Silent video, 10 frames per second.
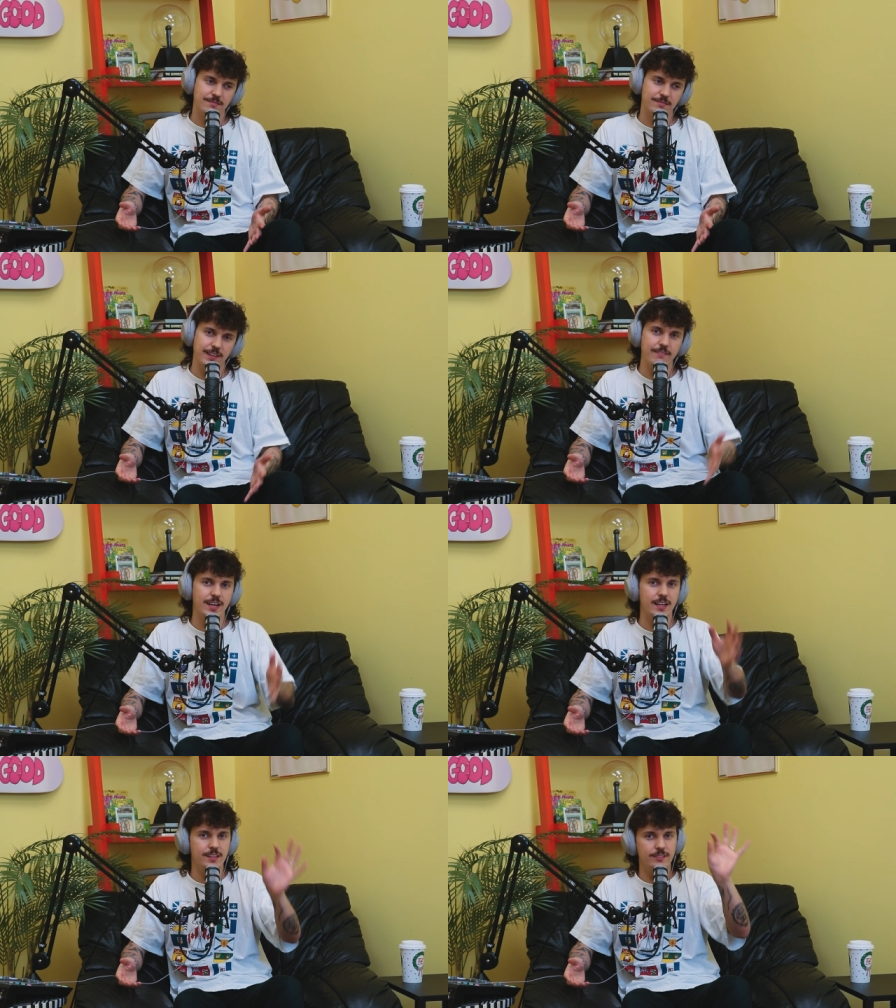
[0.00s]

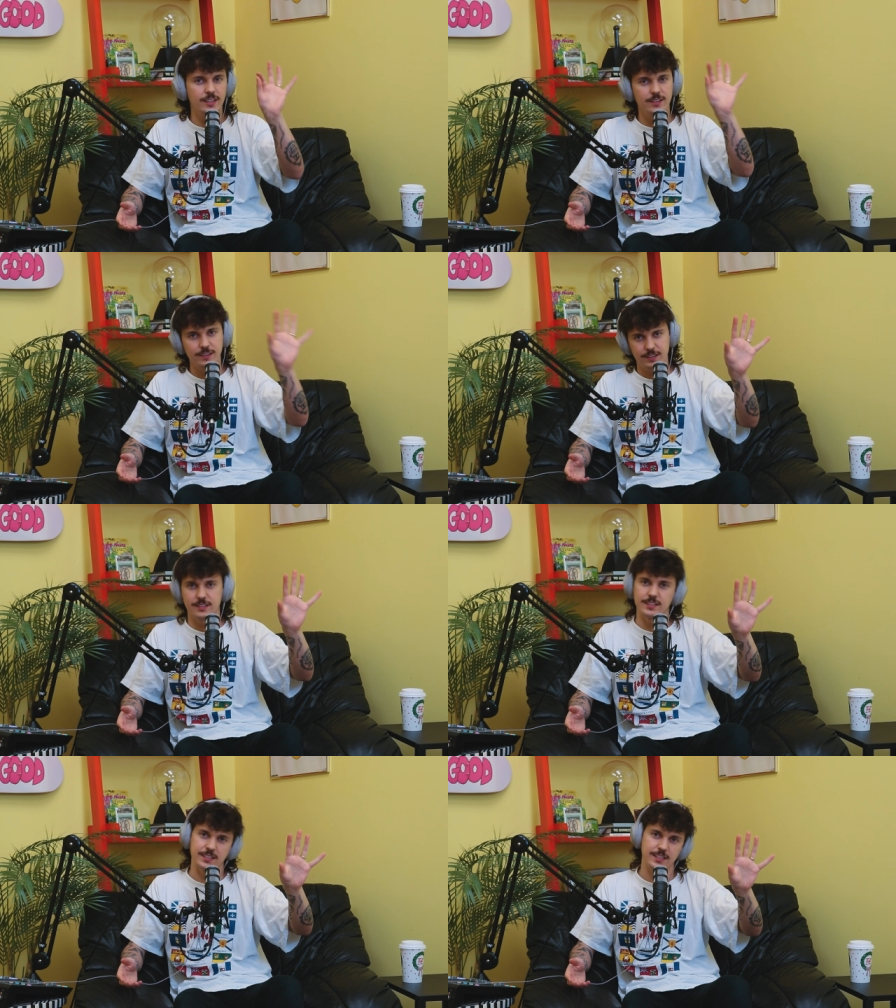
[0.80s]
5'9
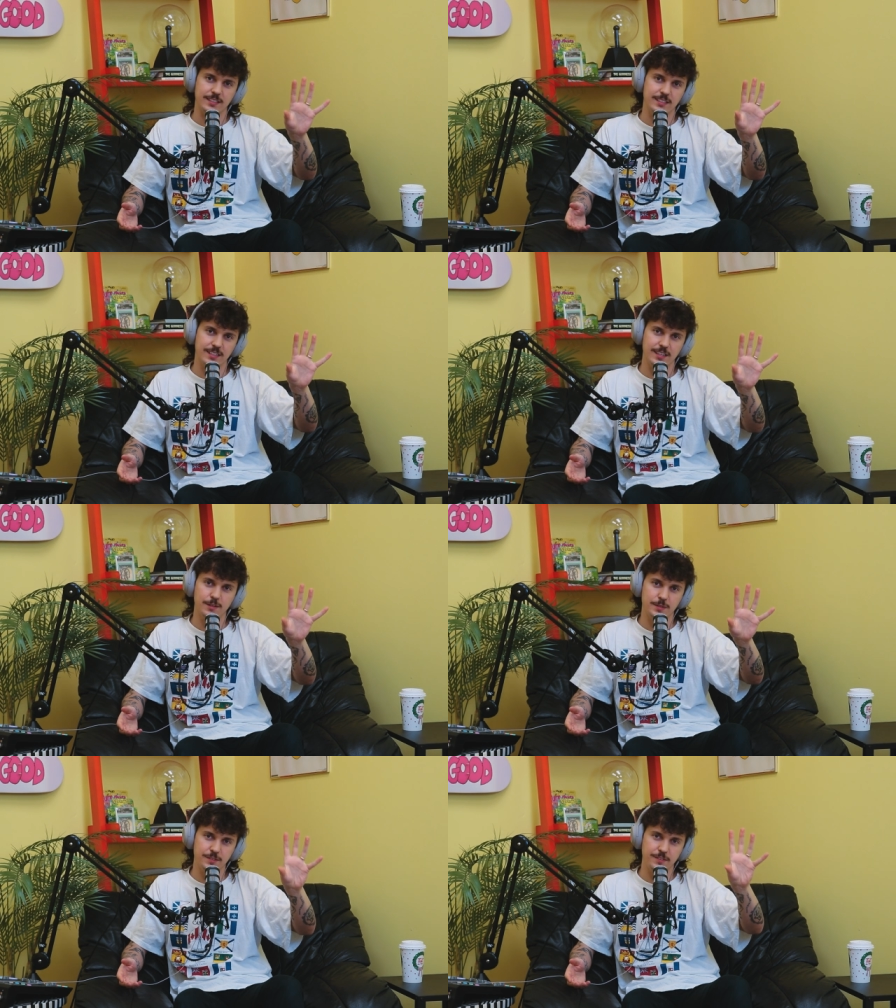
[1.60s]
3/4, I'll say.
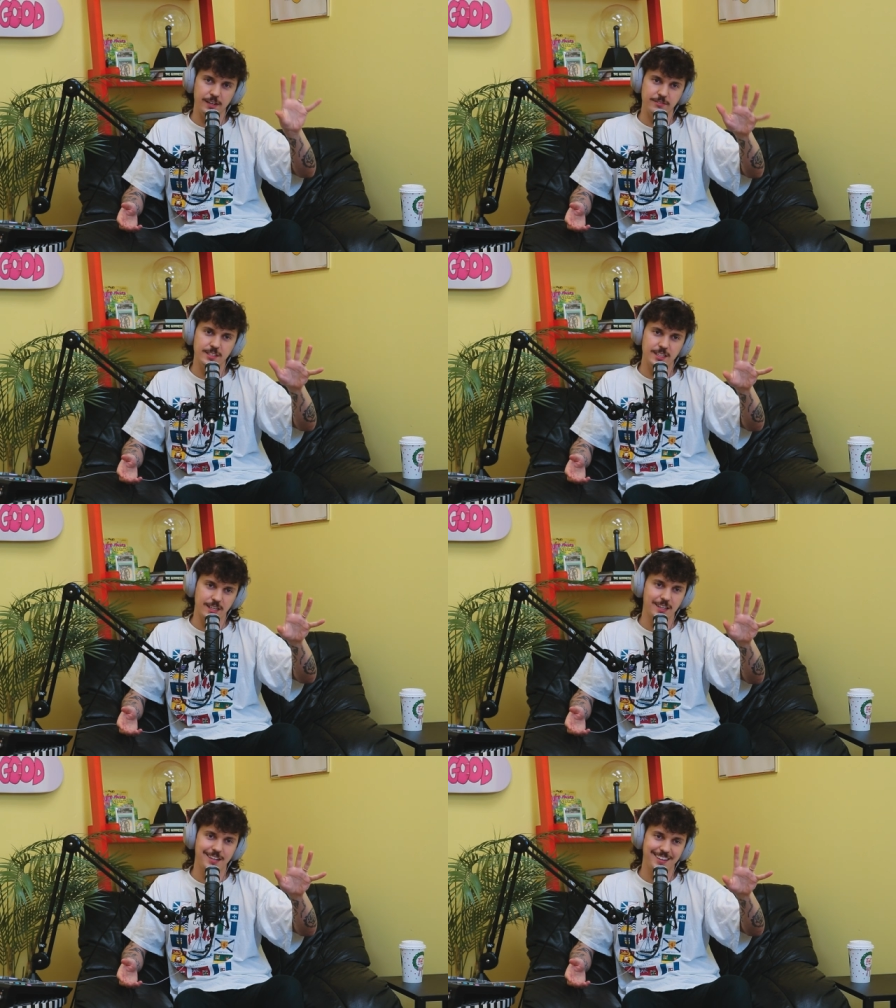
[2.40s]
Almost
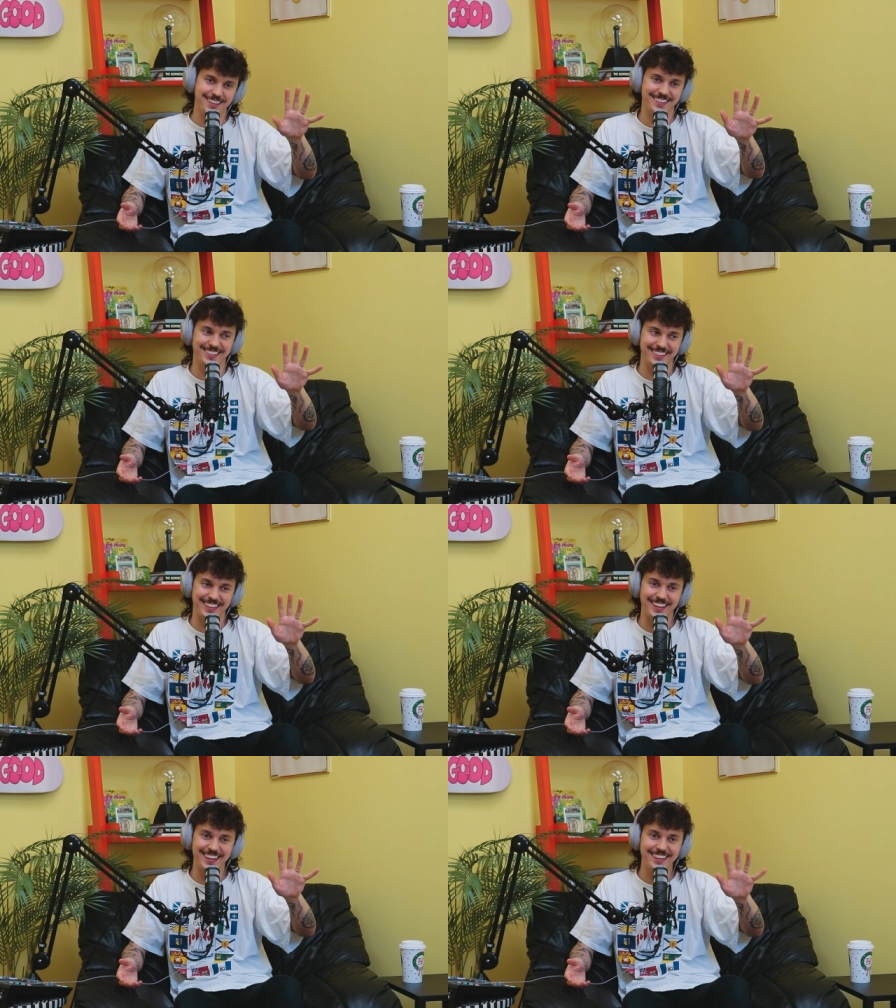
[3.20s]
5'10",
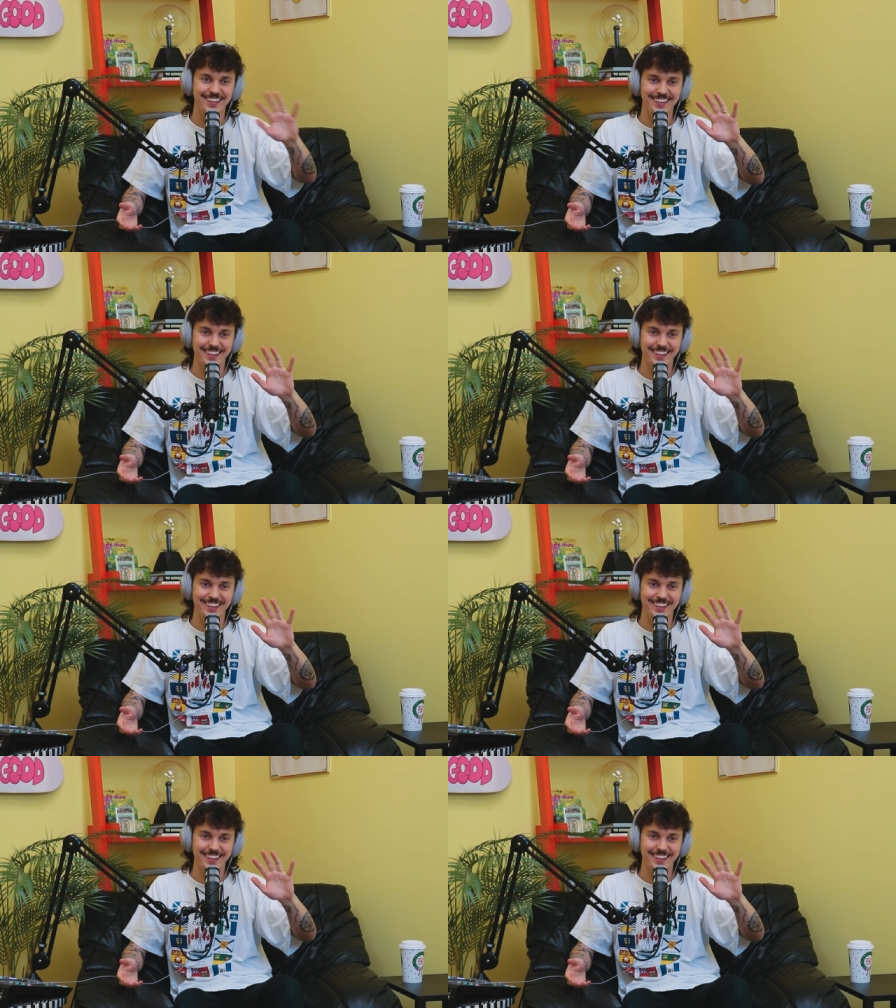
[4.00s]
okay?